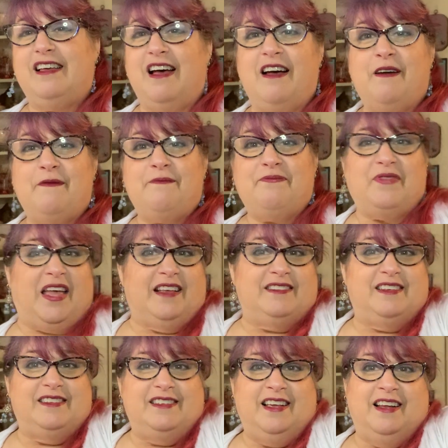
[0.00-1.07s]
as
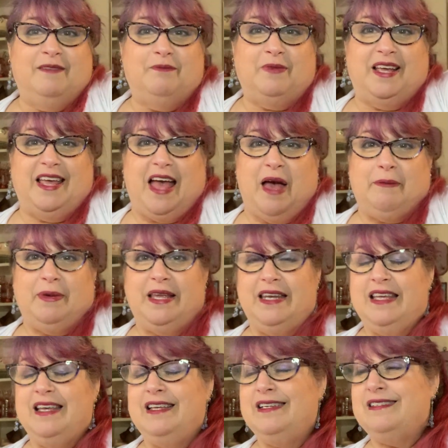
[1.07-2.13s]
I said, my Cat
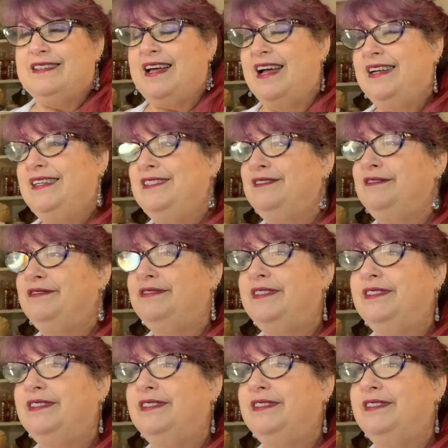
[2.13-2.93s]
Mania is kind of